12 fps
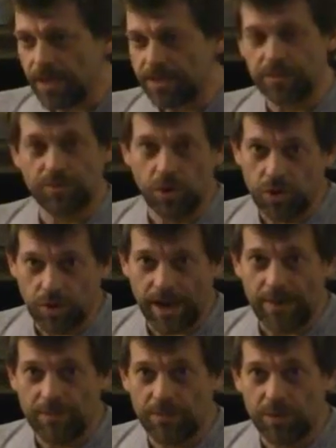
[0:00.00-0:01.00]
it's a
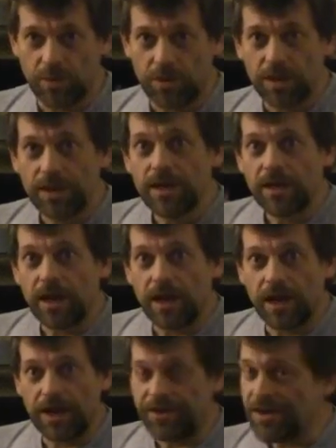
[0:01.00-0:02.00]
programmable,
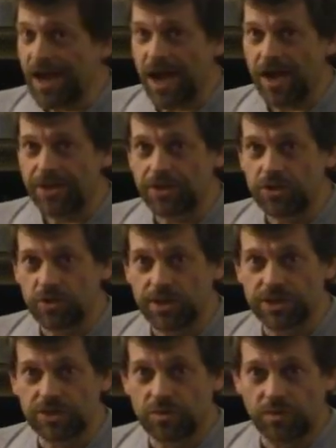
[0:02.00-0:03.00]
uh,
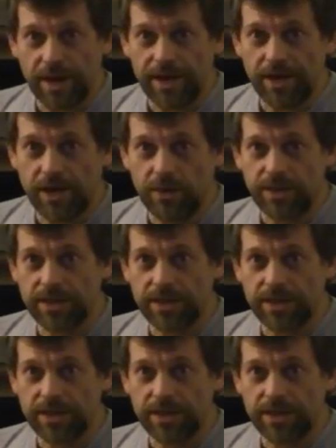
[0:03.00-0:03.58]
non-crystal radio.